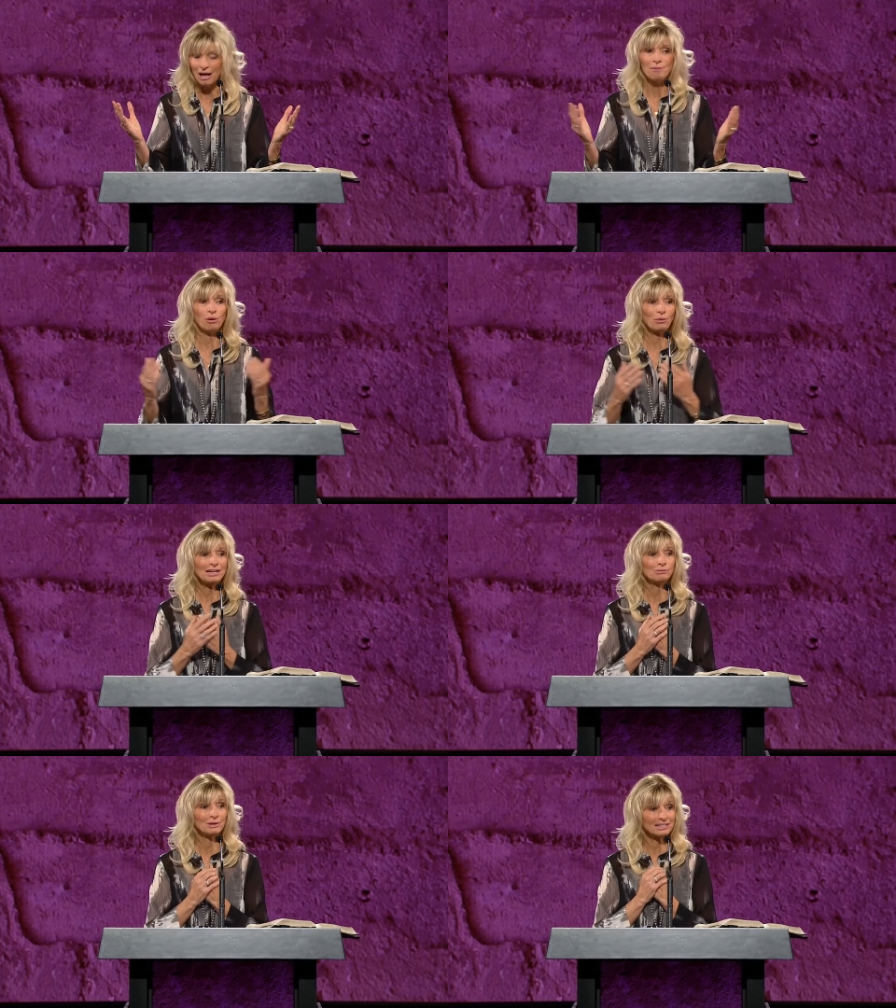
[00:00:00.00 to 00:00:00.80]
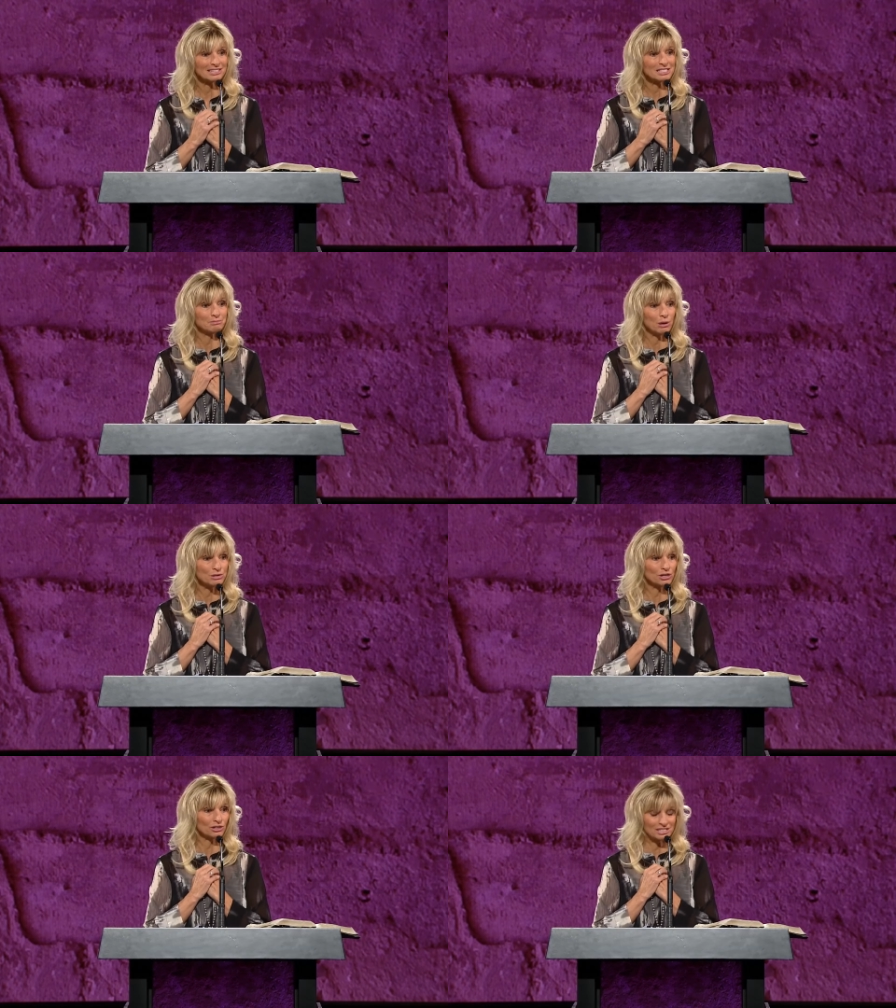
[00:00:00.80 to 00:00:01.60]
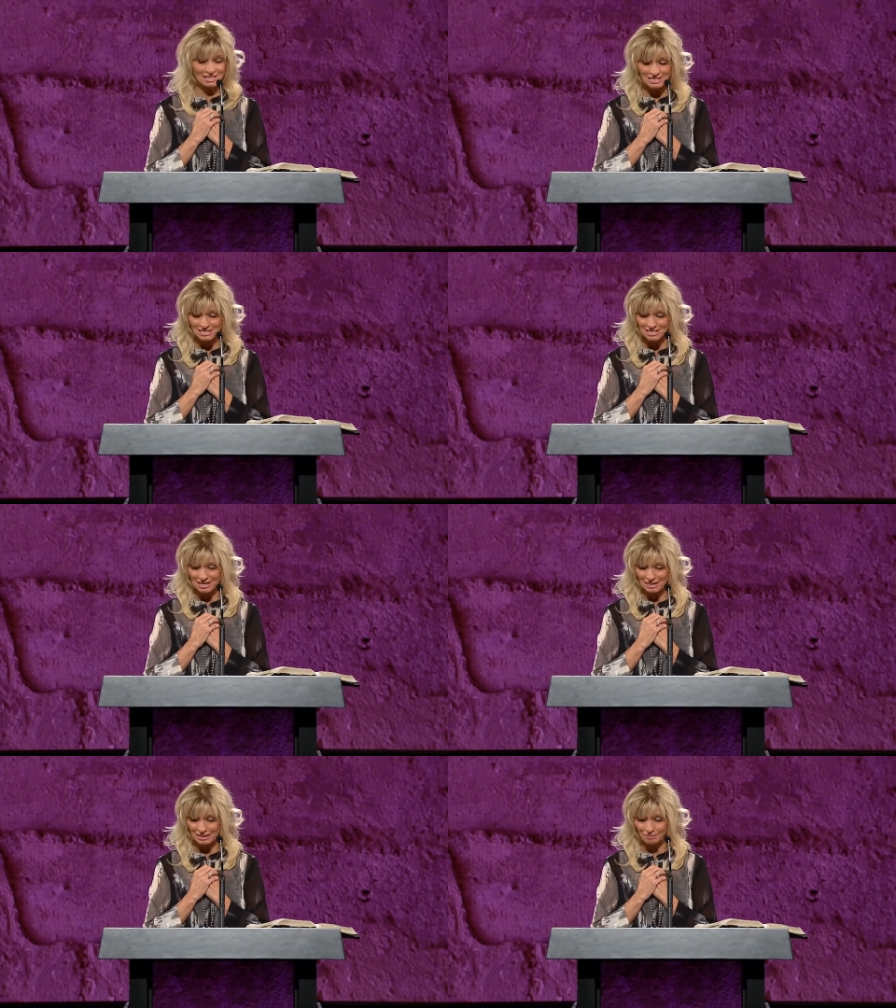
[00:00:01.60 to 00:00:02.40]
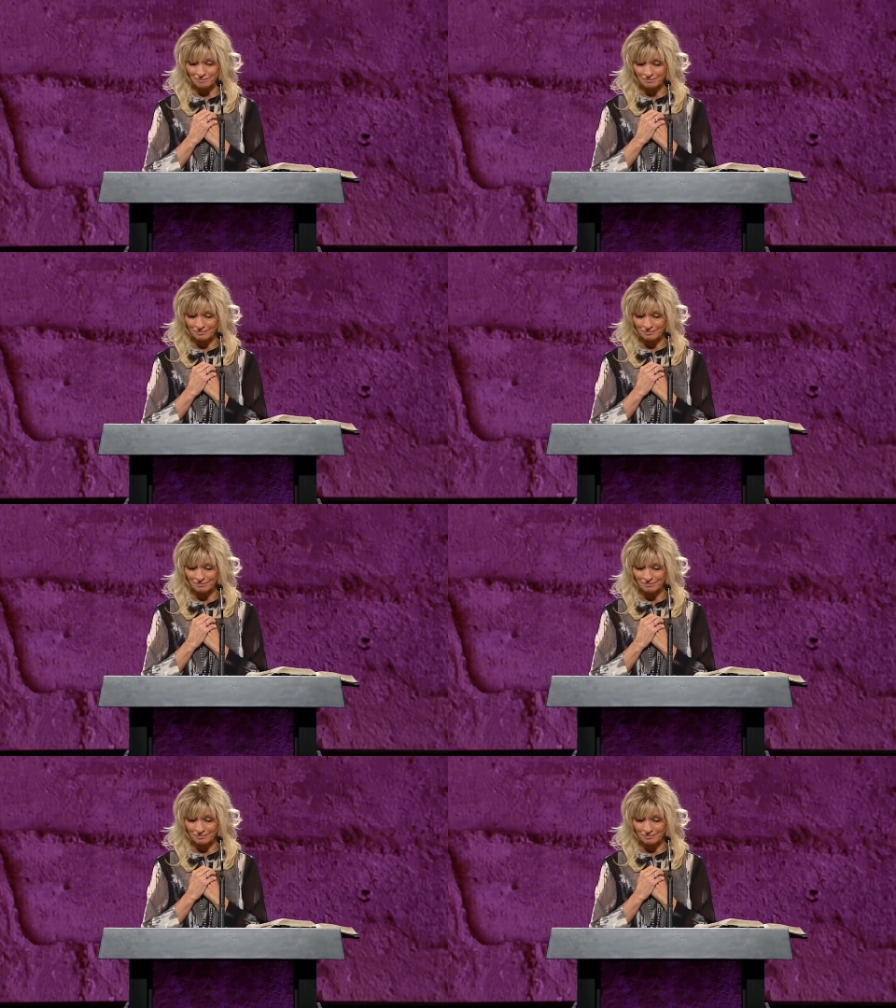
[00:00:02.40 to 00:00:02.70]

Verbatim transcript: But when we expose our deeds to Him,